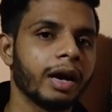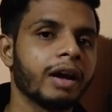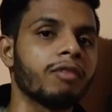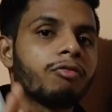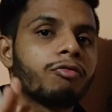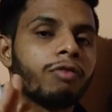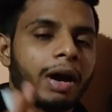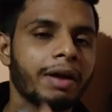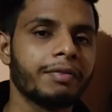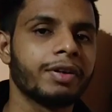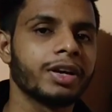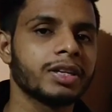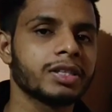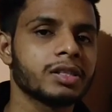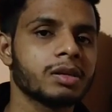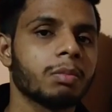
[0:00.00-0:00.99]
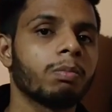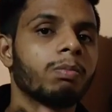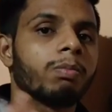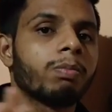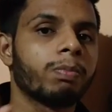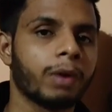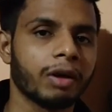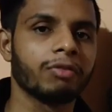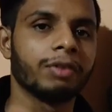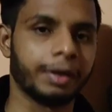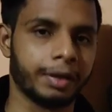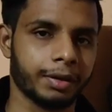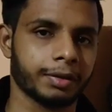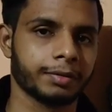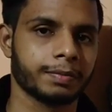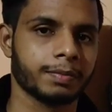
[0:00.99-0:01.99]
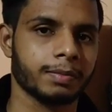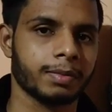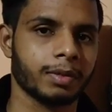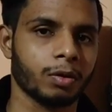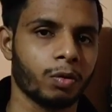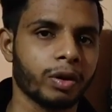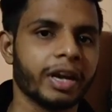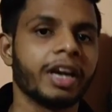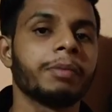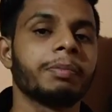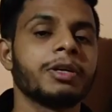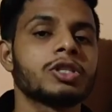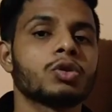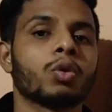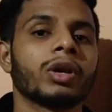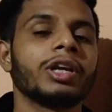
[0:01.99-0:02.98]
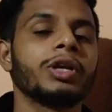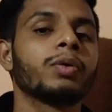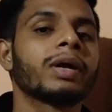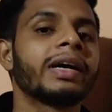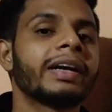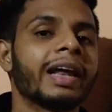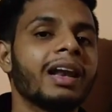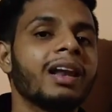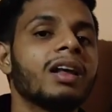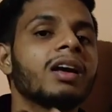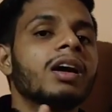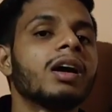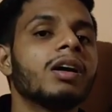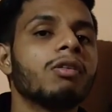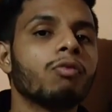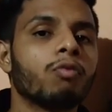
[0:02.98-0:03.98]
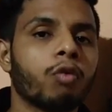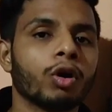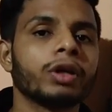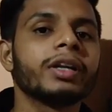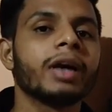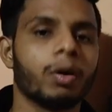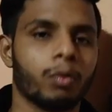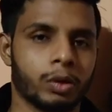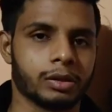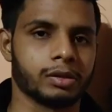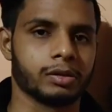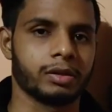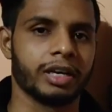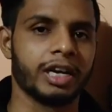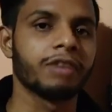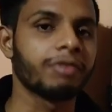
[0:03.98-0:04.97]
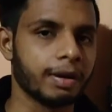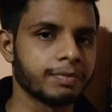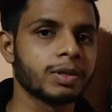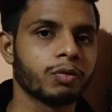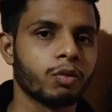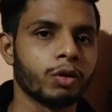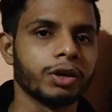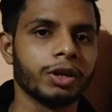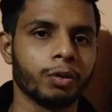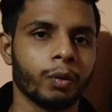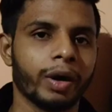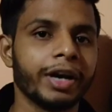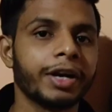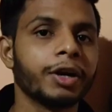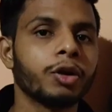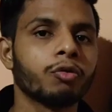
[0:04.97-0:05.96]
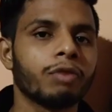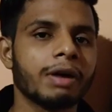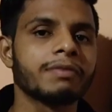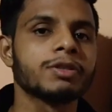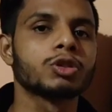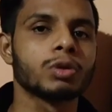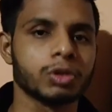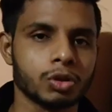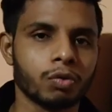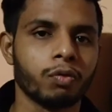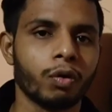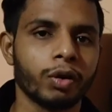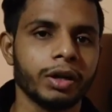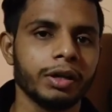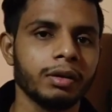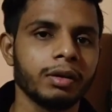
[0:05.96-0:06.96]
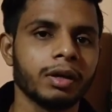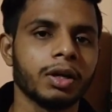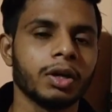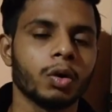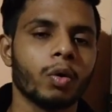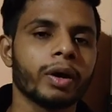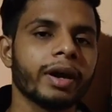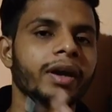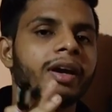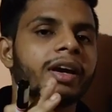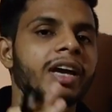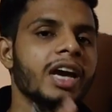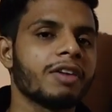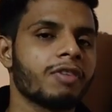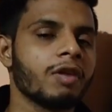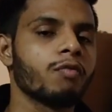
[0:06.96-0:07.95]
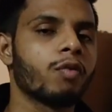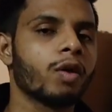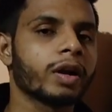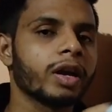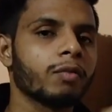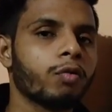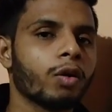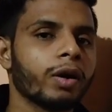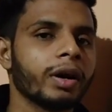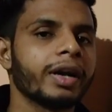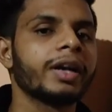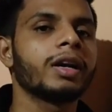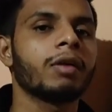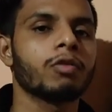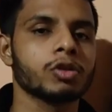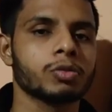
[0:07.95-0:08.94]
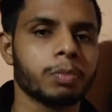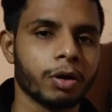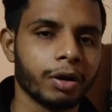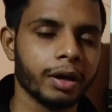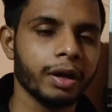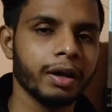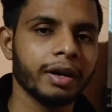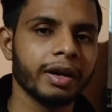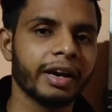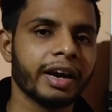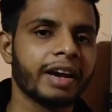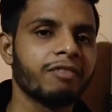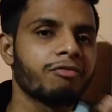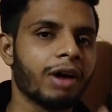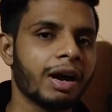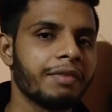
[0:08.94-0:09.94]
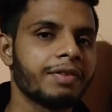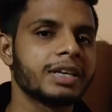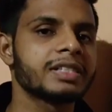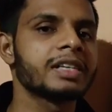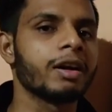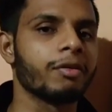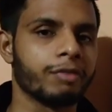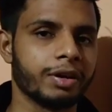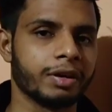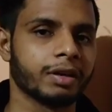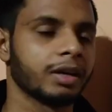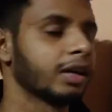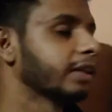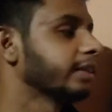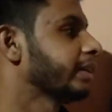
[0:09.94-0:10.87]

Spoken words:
and 5 days per week. Okay, it means totally you can tell 40 hours. 85 is 40, no, 8 into 5 is equal to 40. Okay, if I'm working for 8 hours per day and 5 days in a week,